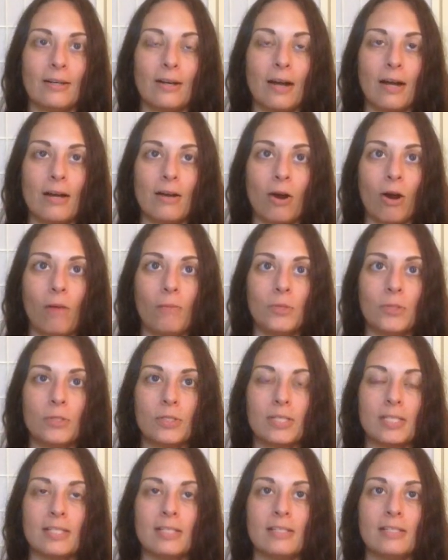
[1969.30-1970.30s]
an
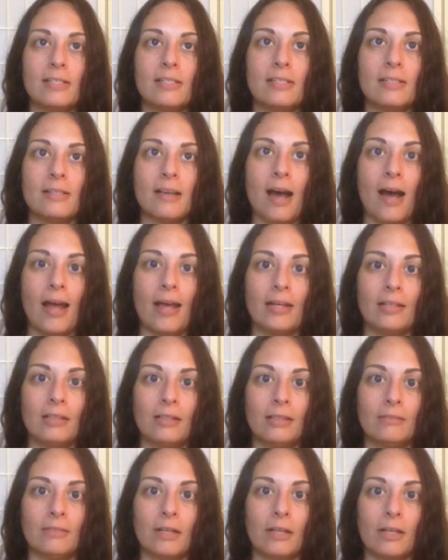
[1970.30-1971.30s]
almost
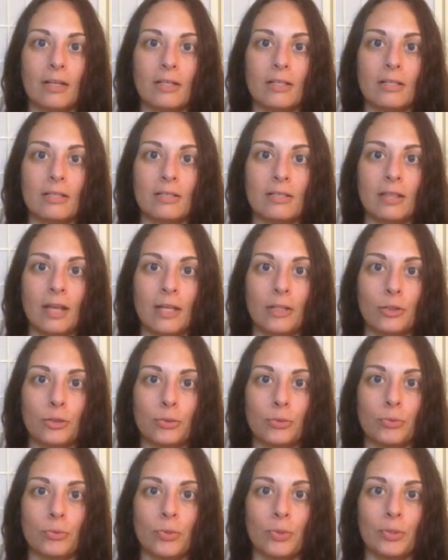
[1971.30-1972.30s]
denial of our
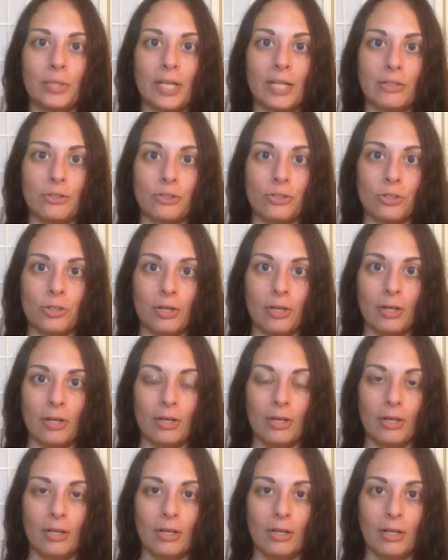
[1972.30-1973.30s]
intellectual nature.
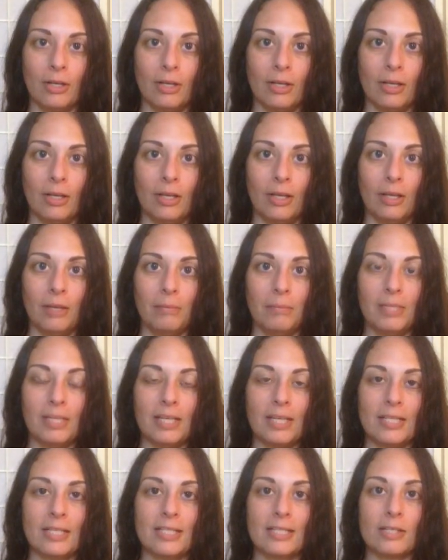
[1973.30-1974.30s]

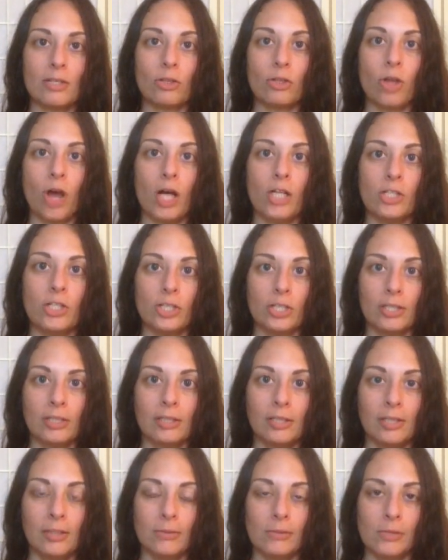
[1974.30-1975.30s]
Because
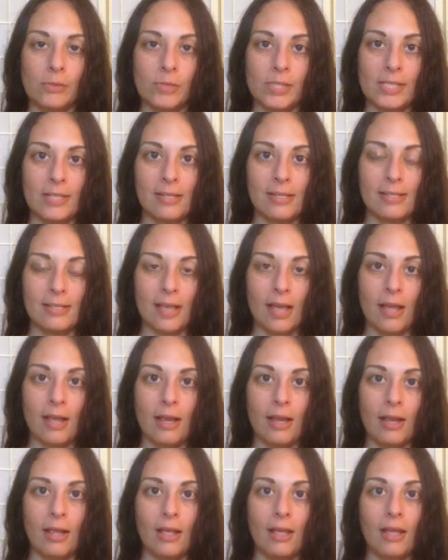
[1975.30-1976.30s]
logically we want to
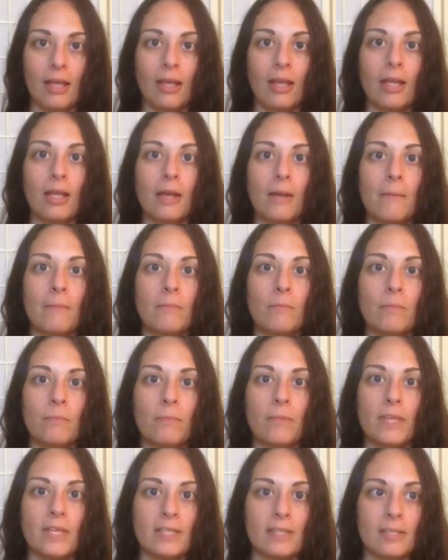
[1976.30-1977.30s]
say,
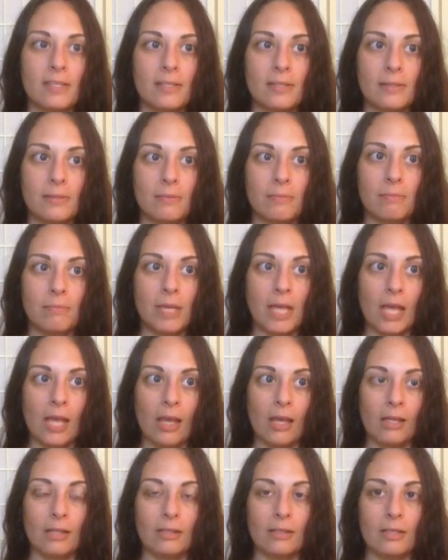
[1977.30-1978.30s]
this is
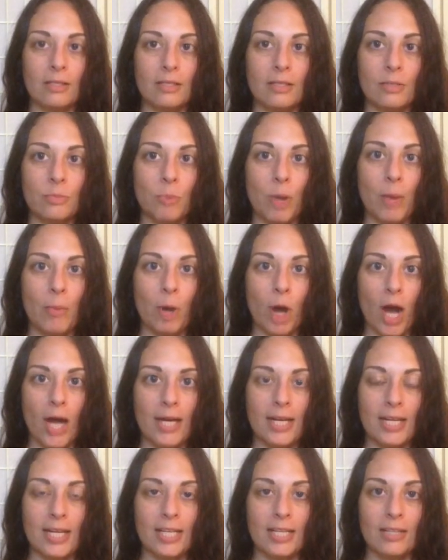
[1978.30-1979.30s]
me, this is my
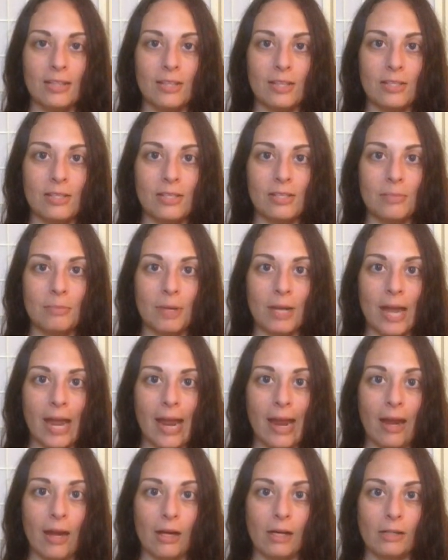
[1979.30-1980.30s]
body, this is my
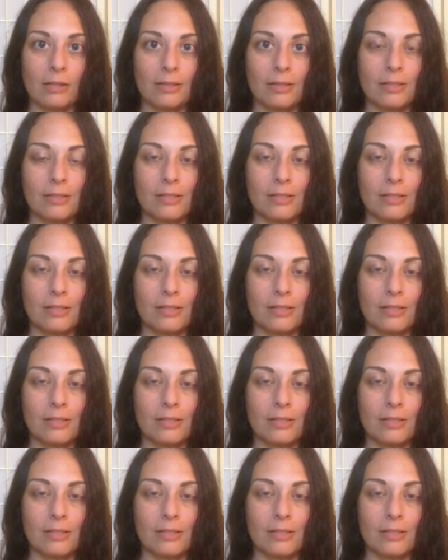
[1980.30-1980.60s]
hair, this